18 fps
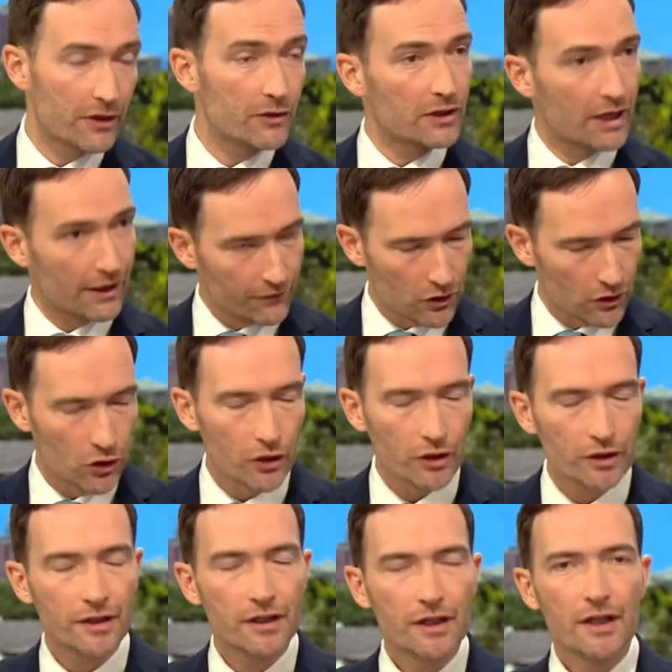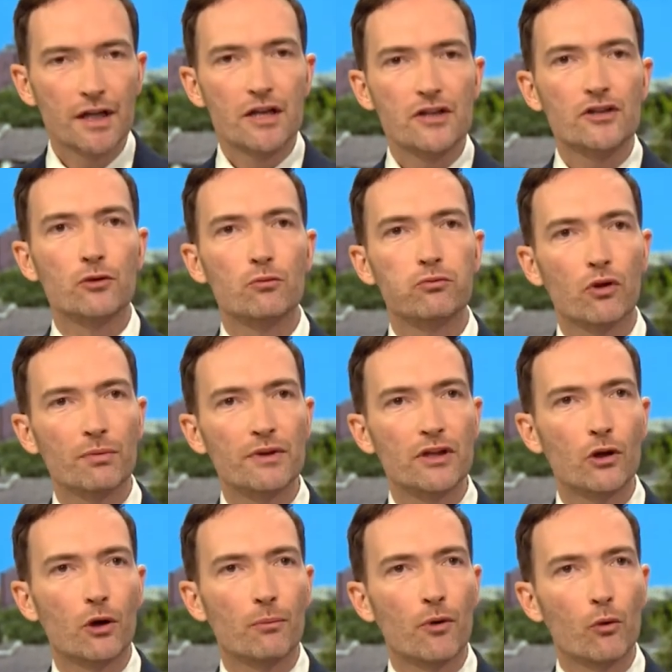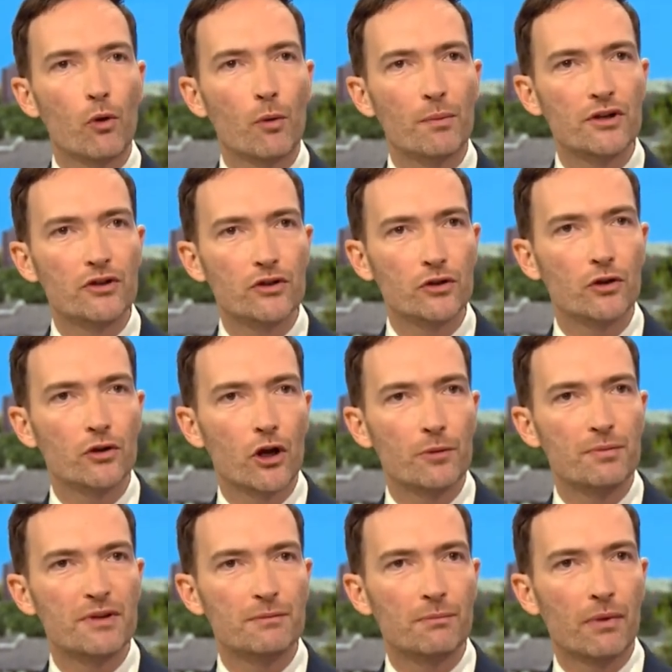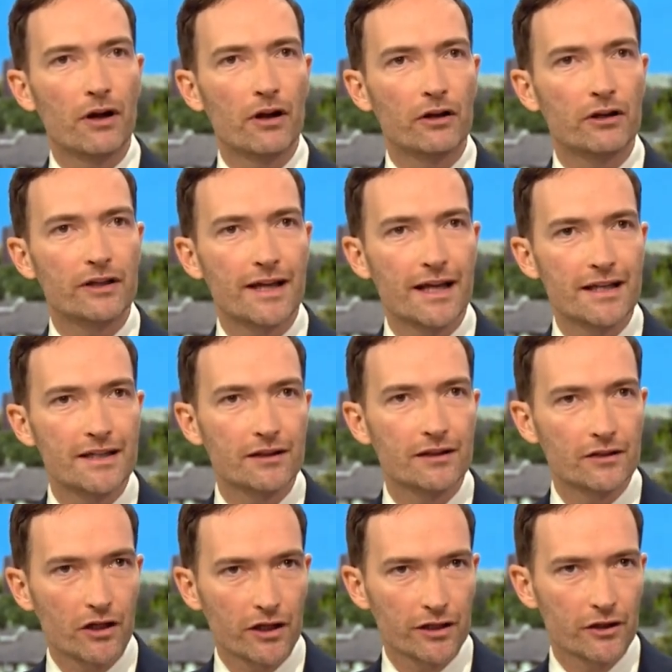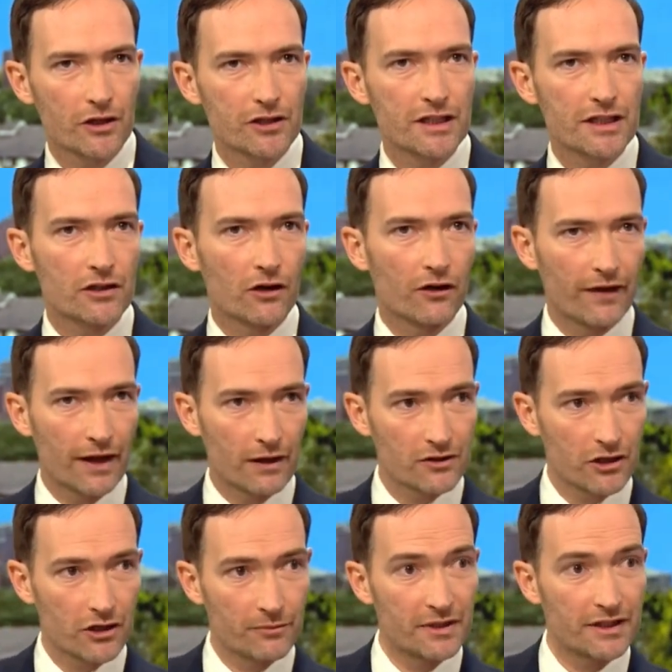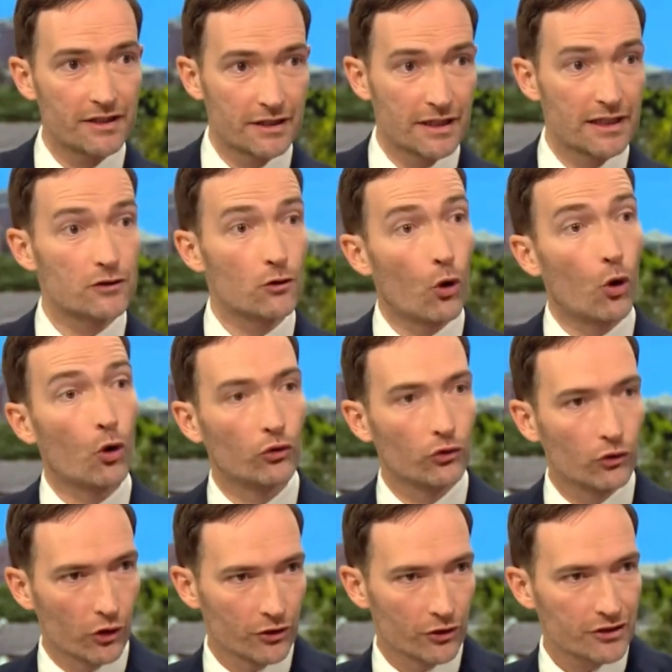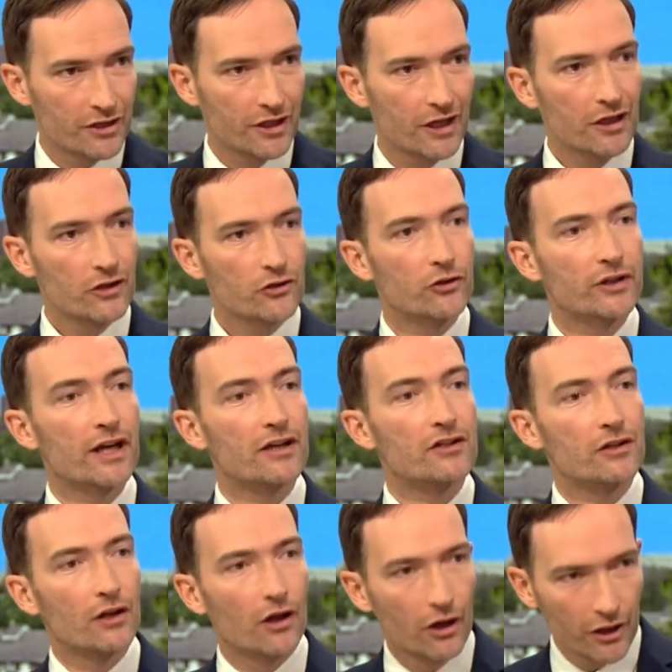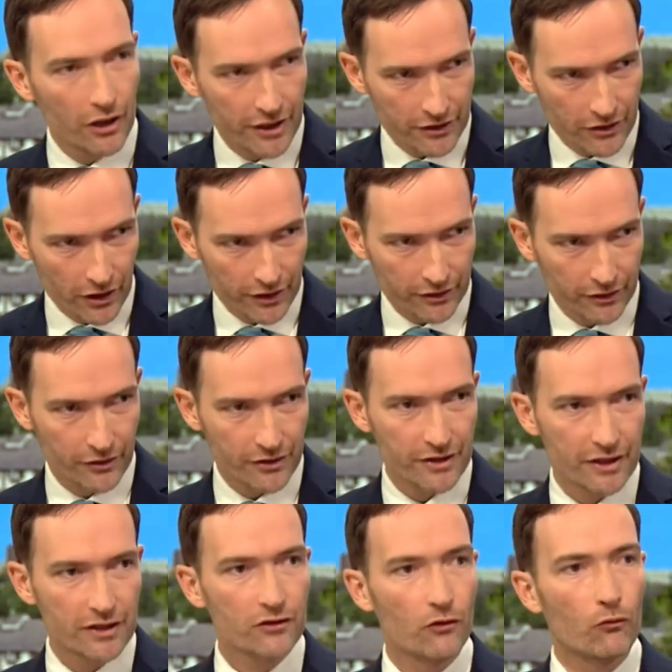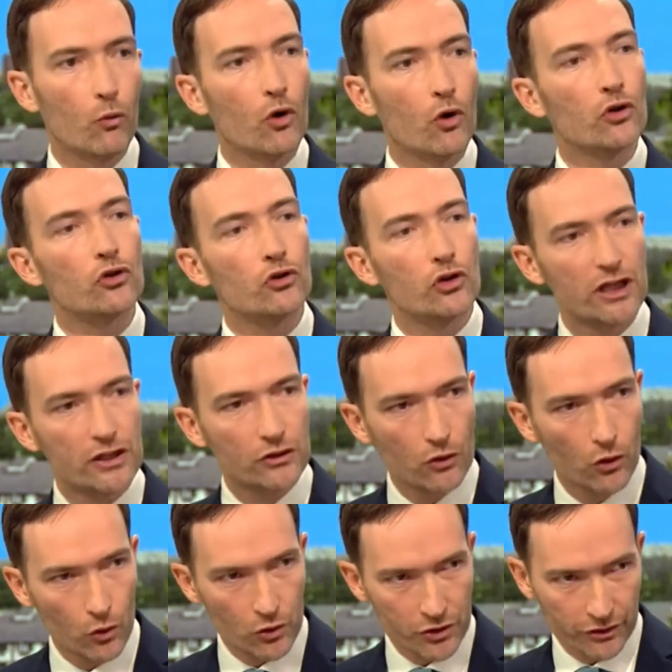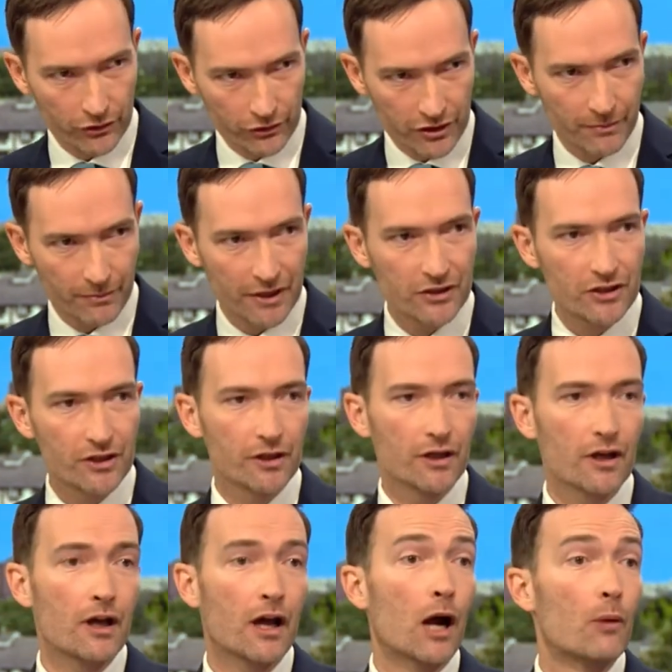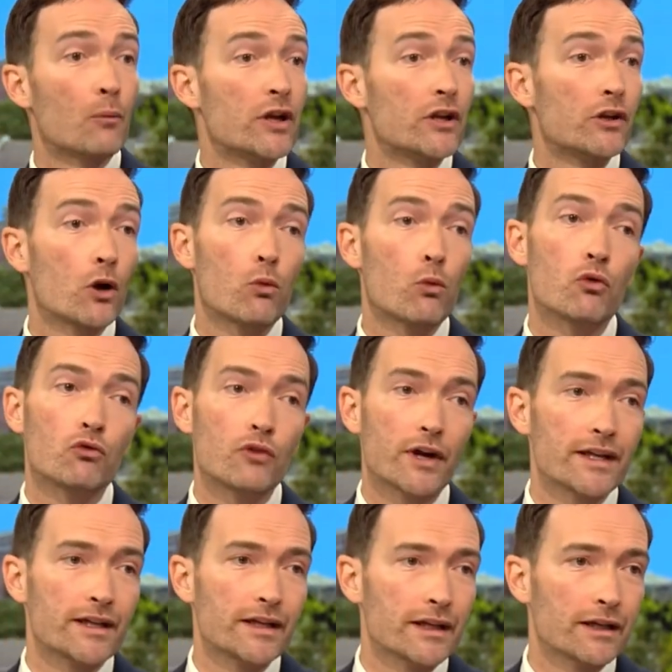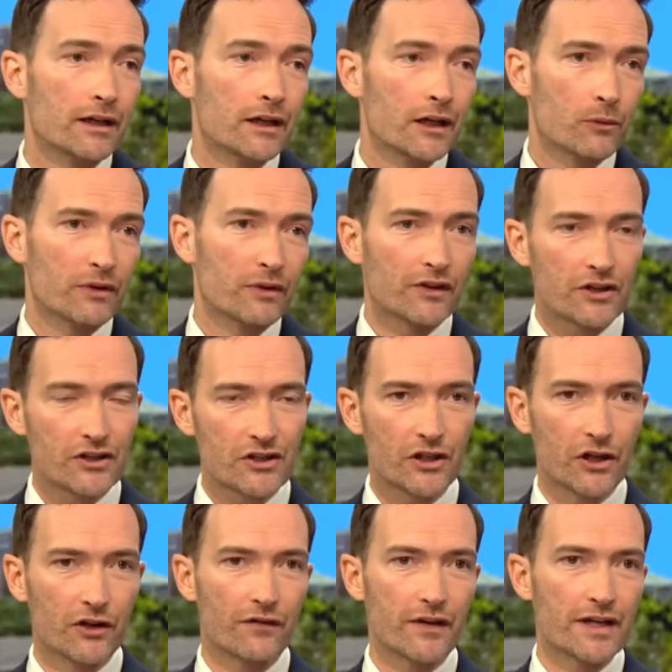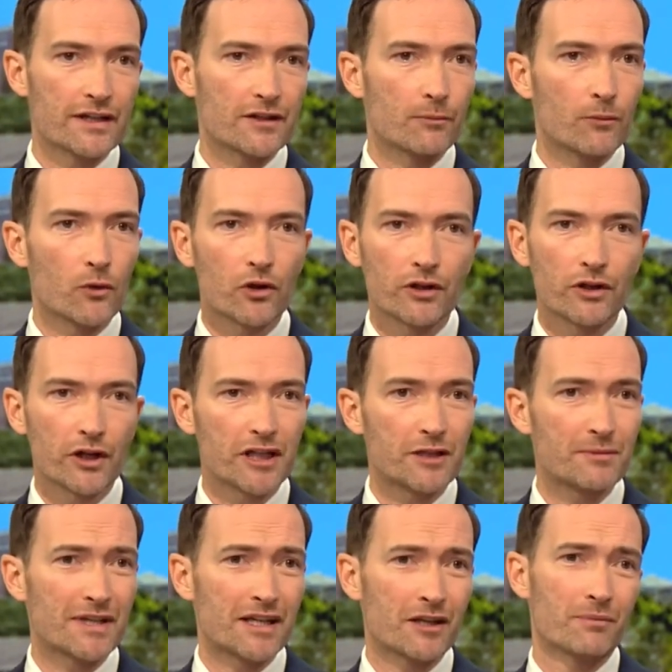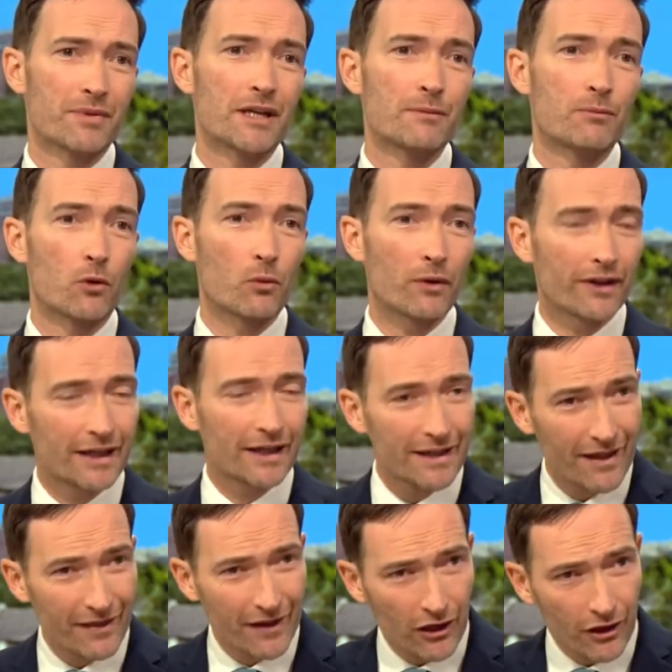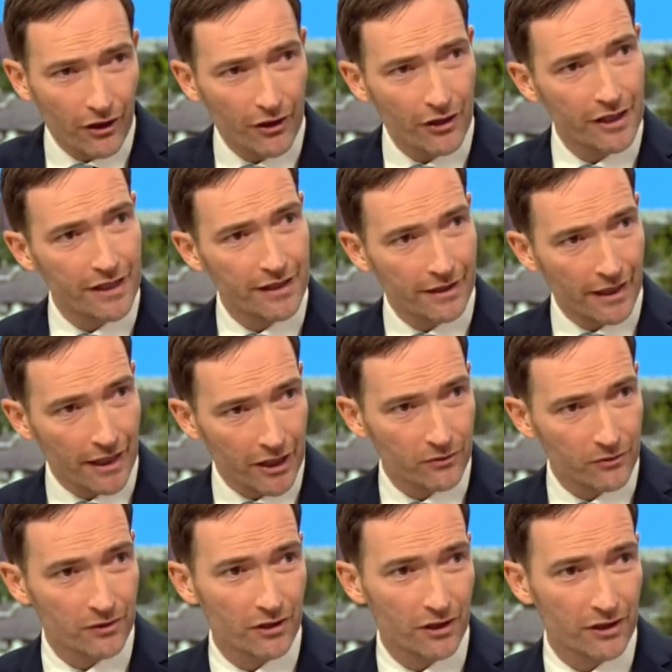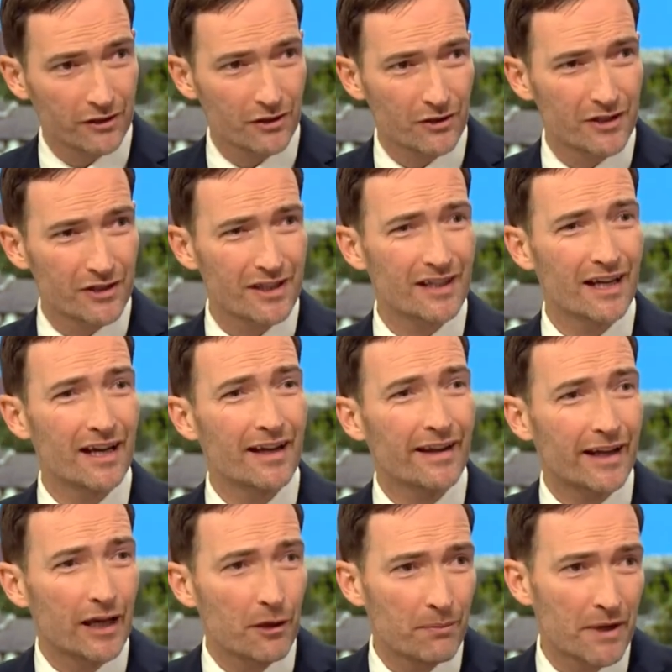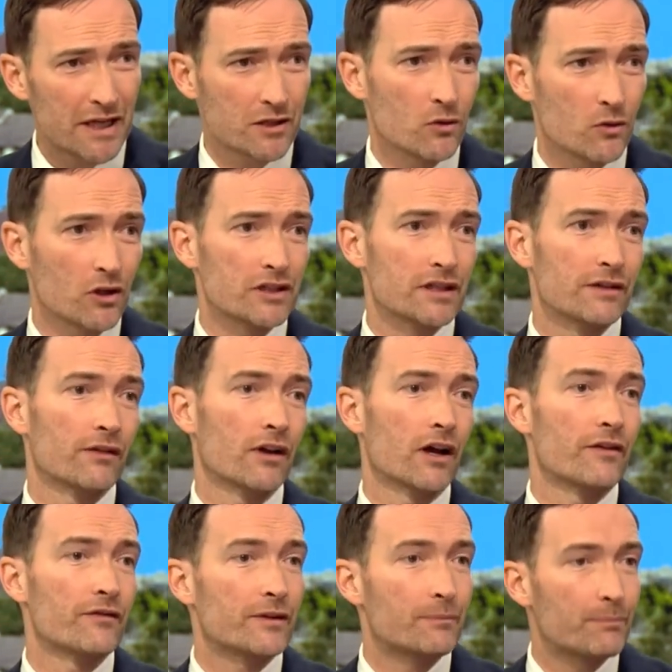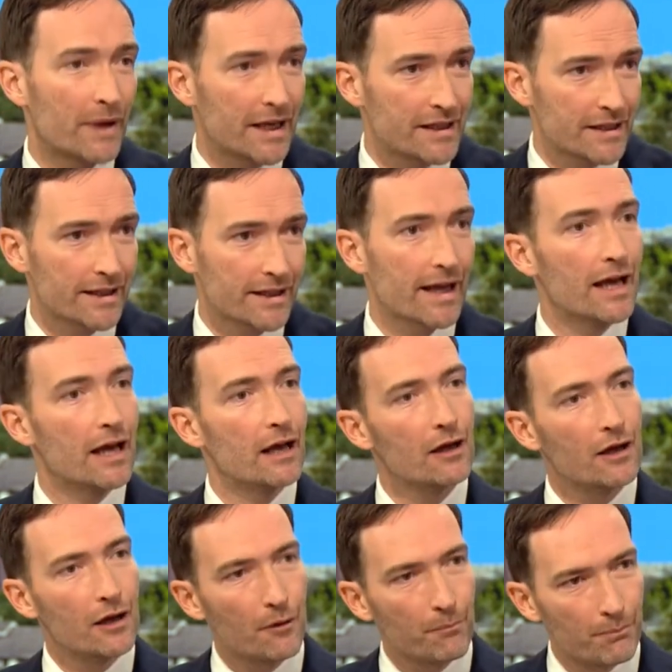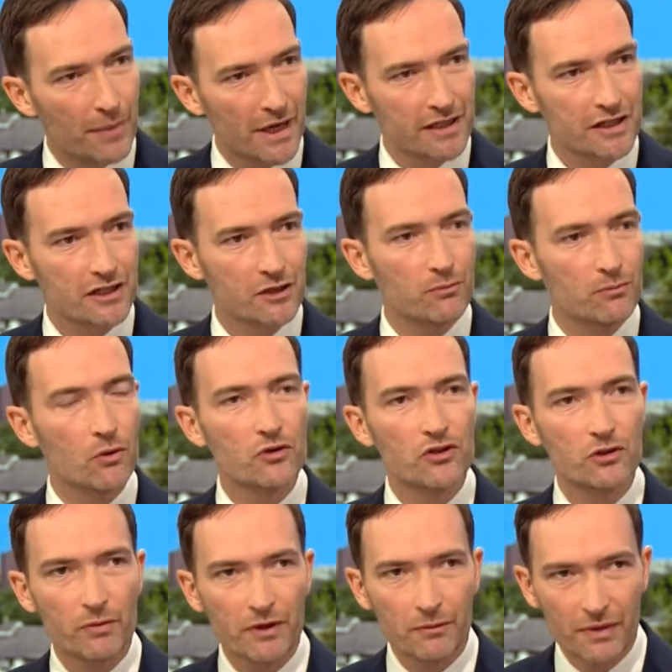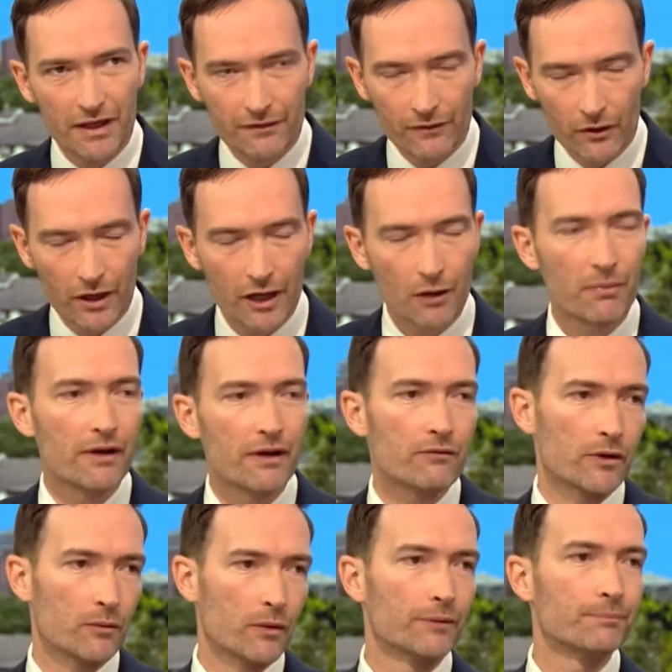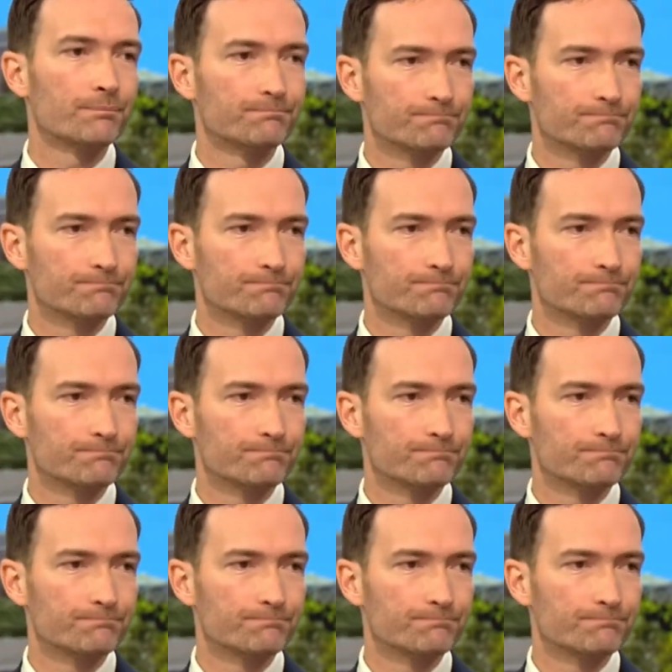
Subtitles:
You'd have to look, so probably not. But what we do hope is by getting a diagnosis of Alzheimer's disease or not, you get an earlier diagnosis of what is causing your dementia. And we know already, we've done surveys, that more than 90% of people, when they get that early and accurate diagnosis, they get better quality of life, better care, better support. So we believe it'll help everyone.